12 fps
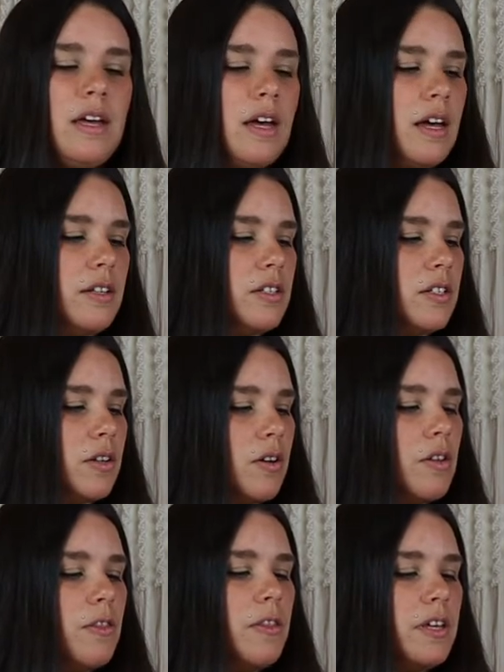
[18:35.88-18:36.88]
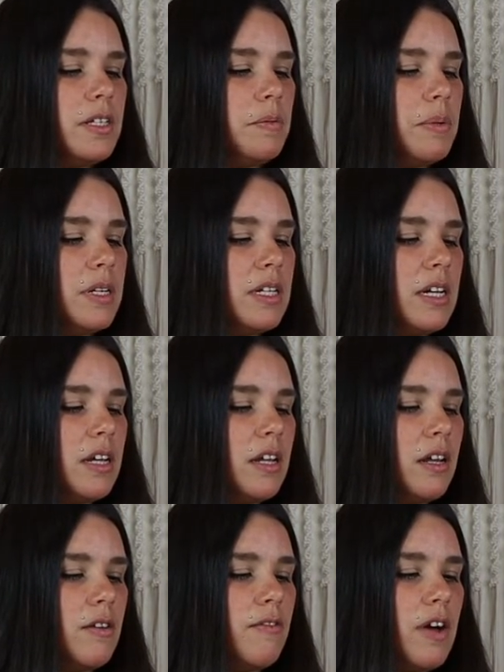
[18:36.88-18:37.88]
And so this
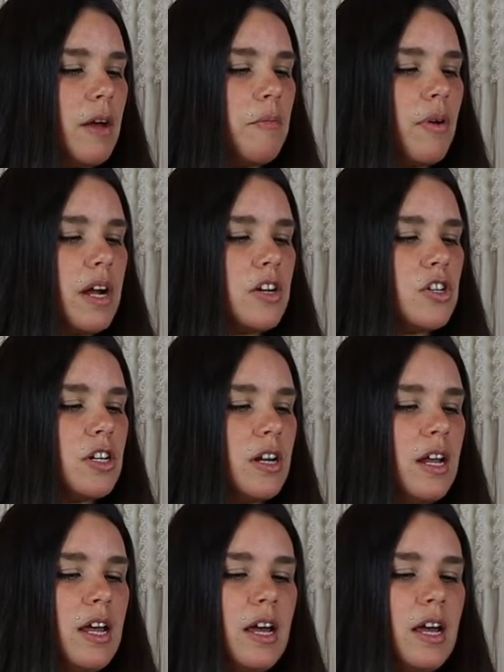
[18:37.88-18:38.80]
particular vibration